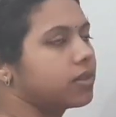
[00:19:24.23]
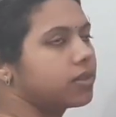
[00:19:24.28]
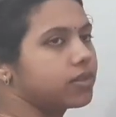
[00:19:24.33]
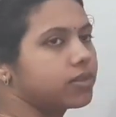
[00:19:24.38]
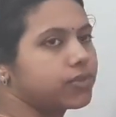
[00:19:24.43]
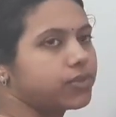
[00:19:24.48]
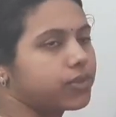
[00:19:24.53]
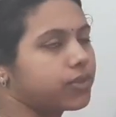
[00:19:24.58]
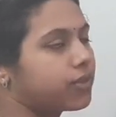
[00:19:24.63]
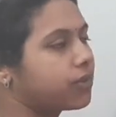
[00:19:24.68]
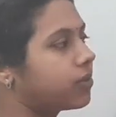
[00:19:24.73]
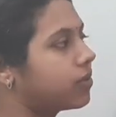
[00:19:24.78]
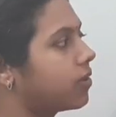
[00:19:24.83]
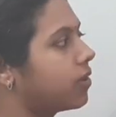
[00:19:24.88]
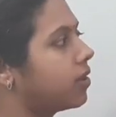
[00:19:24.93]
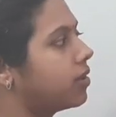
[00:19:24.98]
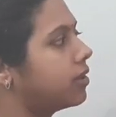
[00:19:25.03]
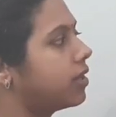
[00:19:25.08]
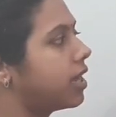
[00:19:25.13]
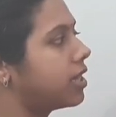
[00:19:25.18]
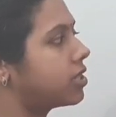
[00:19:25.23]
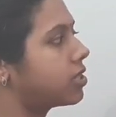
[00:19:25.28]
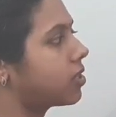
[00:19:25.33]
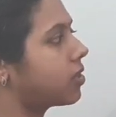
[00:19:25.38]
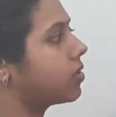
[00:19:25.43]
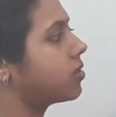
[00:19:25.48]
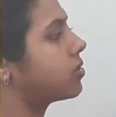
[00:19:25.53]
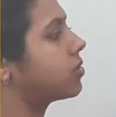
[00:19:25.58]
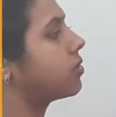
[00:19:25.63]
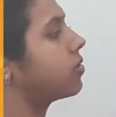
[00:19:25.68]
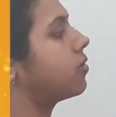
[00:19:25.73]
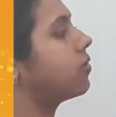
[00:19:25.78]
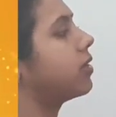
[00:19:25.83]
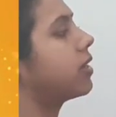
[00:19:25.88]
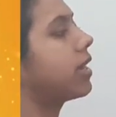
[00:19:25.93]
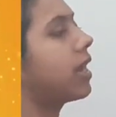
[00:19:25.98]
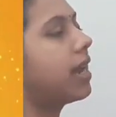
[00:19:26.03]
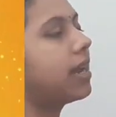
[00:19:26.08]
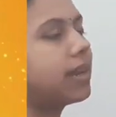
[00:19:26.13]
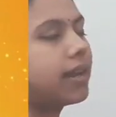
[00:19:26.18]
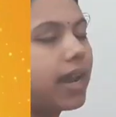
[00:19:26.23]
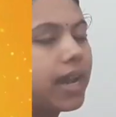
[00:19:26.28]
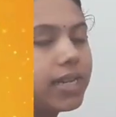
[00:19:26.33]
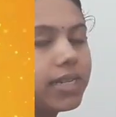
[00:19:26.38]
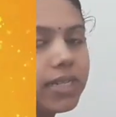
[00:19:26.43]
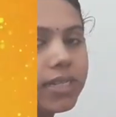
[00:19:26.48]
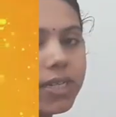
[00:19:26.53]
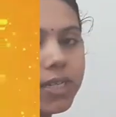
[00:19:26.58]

so that's also we can write it